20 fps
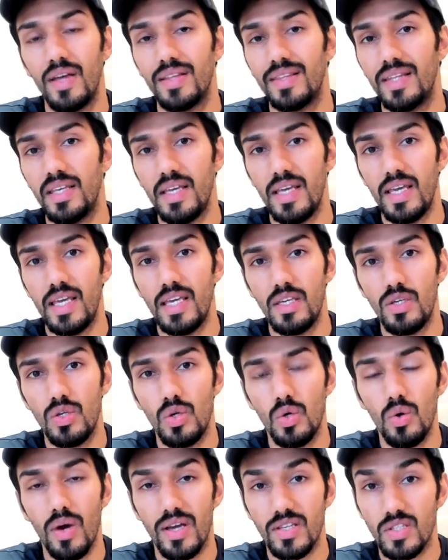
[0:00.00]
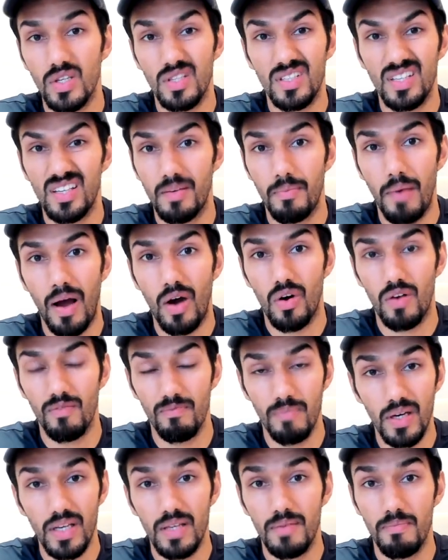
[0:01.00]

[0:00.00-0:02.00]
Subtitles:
the EU a certain amount of money,